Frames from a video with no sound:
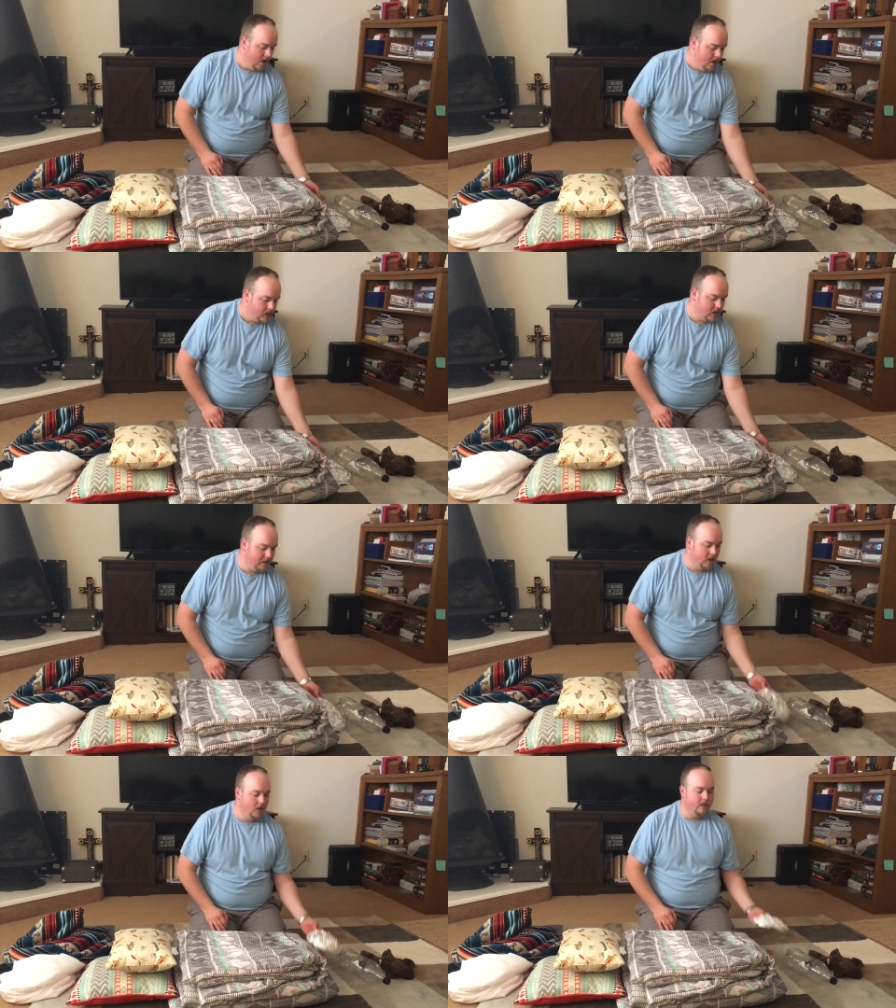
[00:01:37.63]
Some
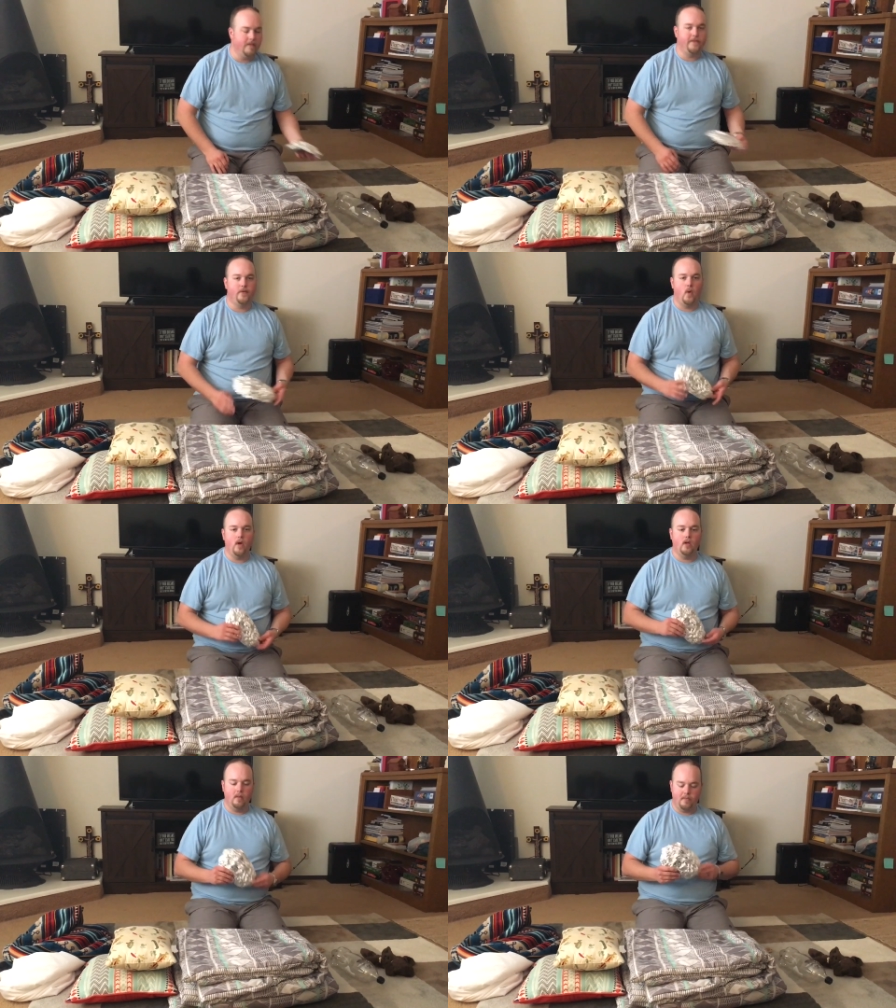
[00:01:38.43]
aluminum
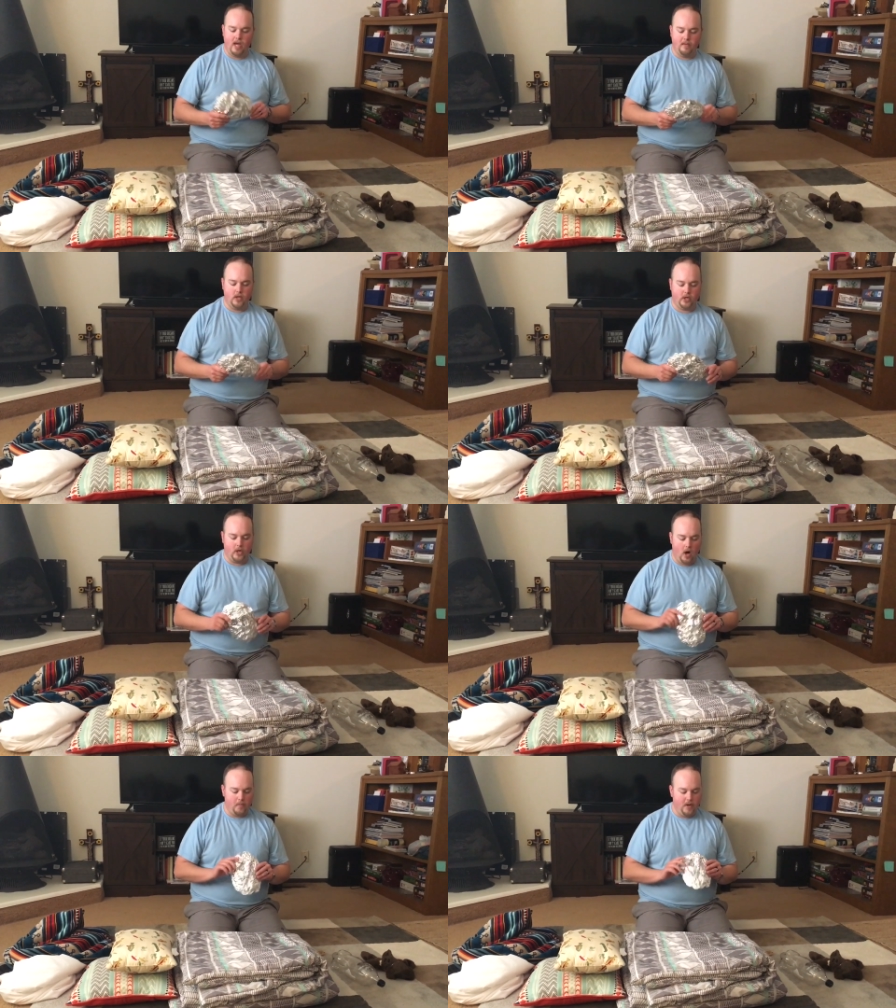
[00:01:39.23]
foil, maybe a
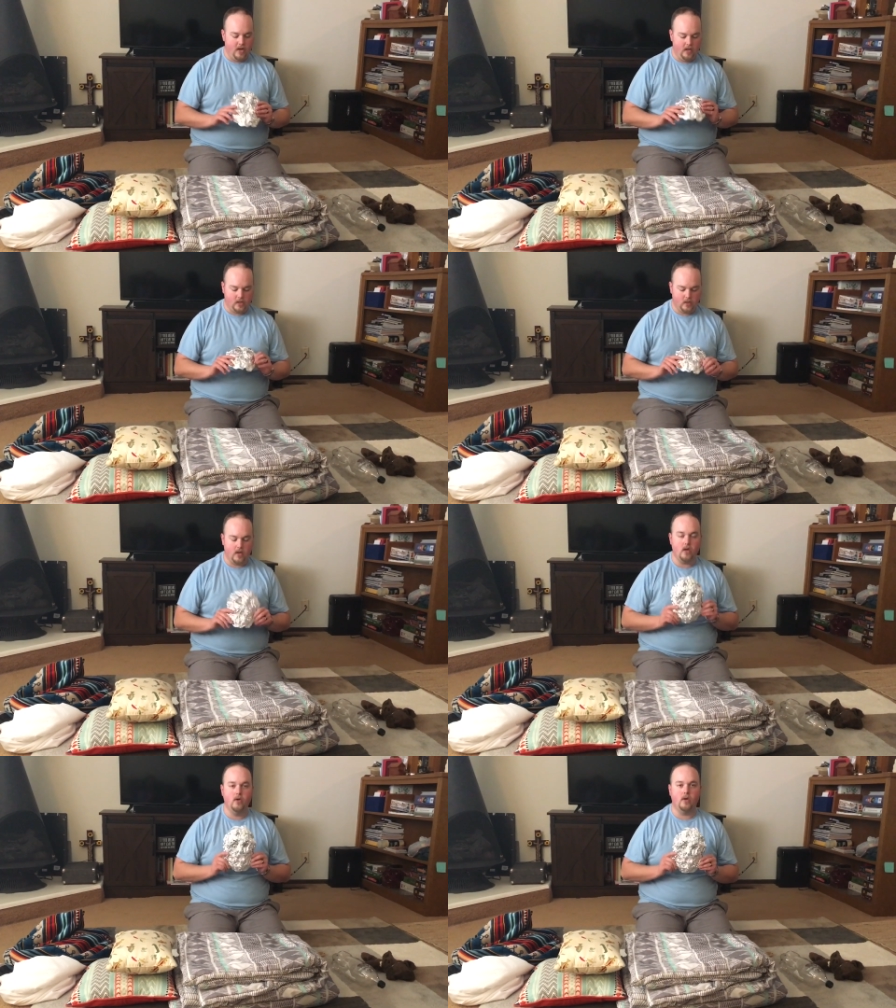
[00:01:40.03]
Sharpie, so
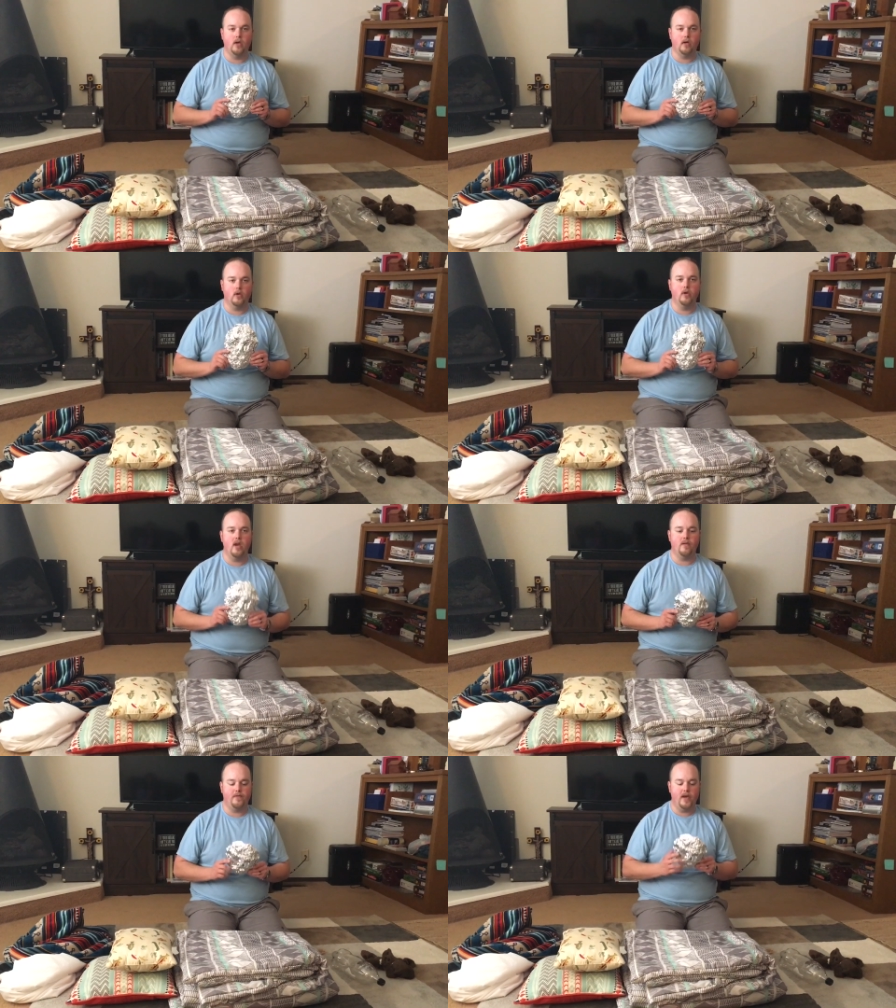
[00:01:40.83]
that you can create
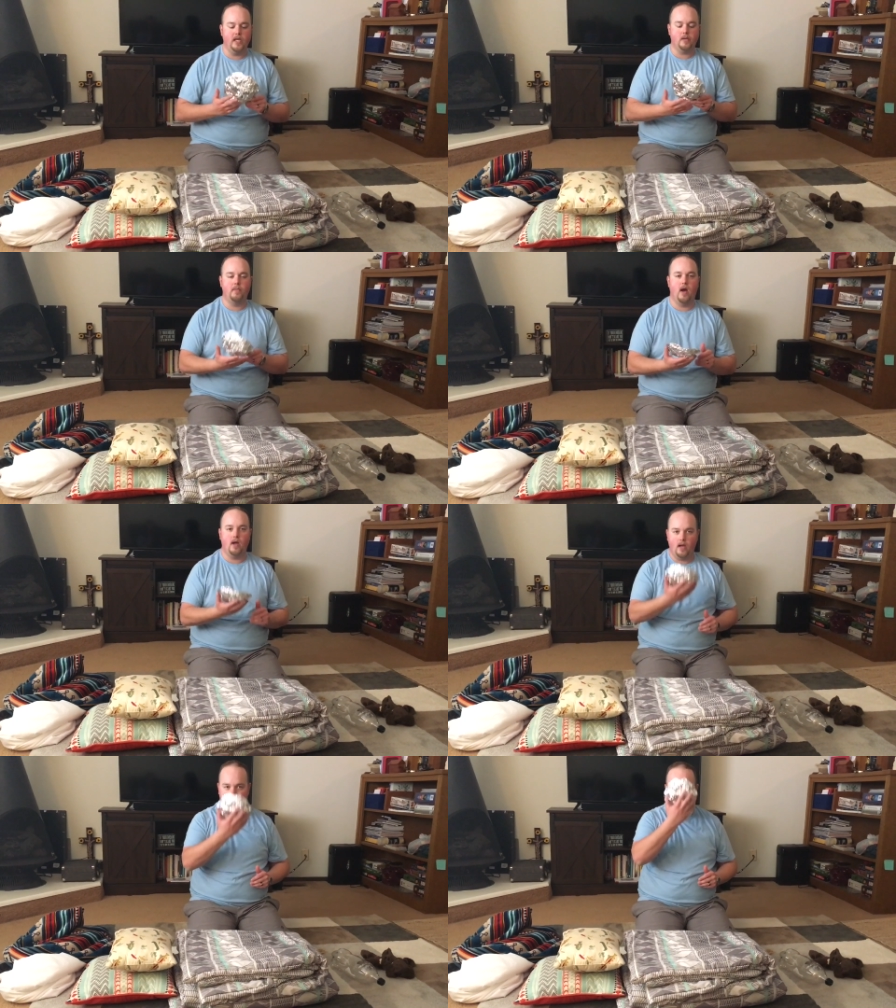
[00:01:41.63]
a face by
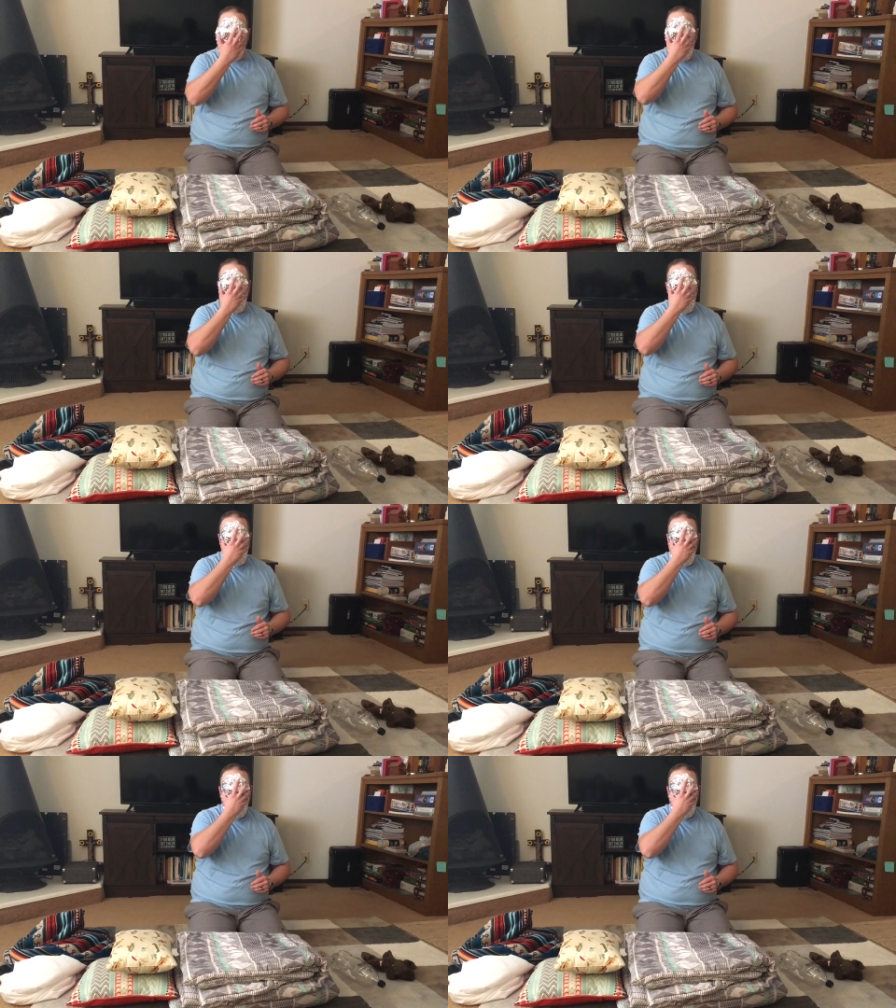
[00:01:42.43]
implanting it